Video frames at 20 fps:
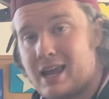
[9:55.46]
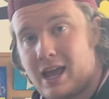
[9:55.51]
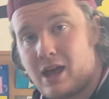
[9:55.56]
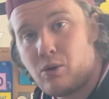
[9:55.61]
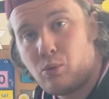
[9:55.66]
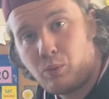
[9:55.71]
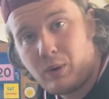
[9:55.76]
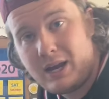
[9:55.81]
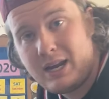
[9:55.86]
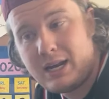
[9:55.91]

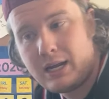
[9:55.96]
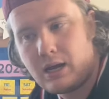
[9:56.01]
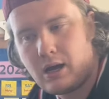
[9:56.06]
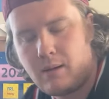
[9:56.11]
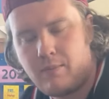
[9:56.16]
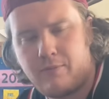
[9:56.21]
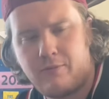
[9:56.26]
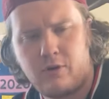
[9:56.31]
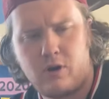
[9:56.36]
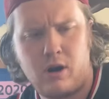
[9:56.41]
and windy
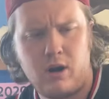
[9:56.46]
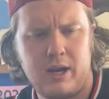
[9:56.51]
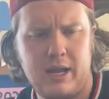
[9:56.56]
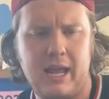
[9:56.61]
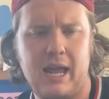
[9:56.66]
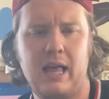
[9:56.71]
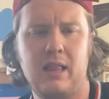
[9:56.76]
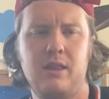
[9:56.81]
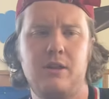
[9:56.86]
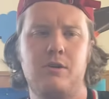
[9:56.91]
up for our
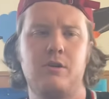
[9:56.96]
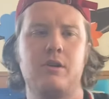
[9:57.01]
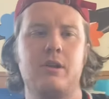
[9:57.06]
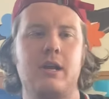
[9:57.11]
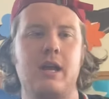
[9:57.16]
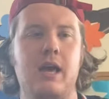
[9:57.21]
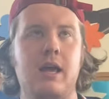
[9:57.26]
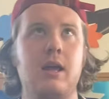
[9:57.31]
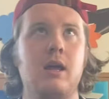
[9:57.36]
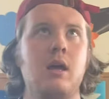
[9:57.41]
calendar
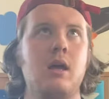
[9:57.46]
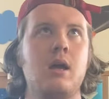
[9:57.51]
today.